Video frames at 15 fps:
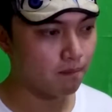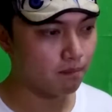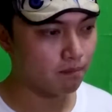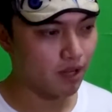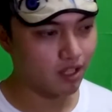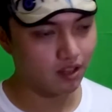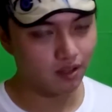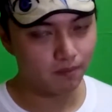
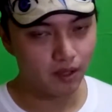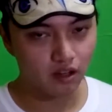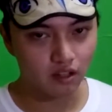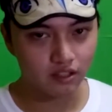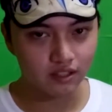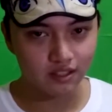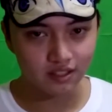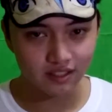mainly
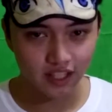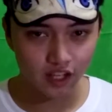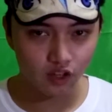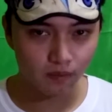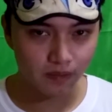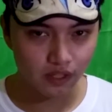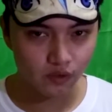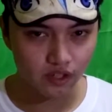because the
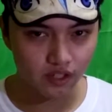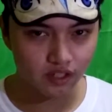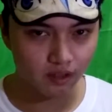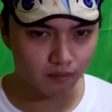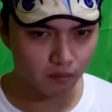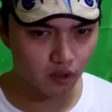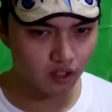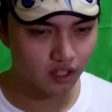
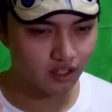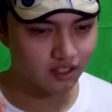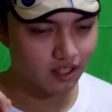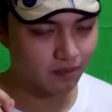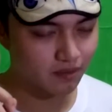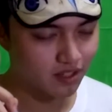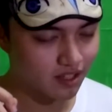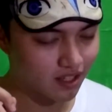psychometrician board
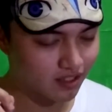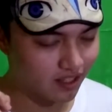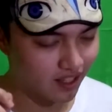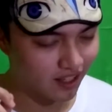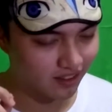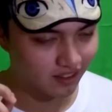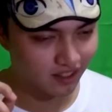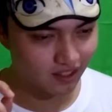exams just
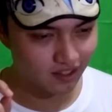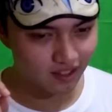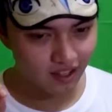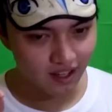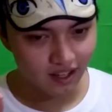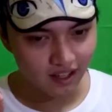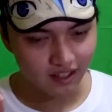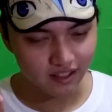ended
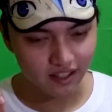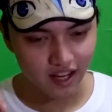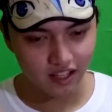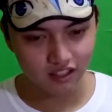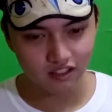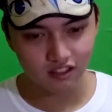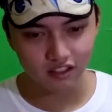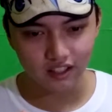
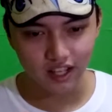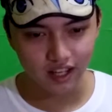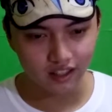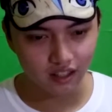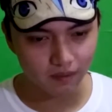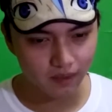yesterday.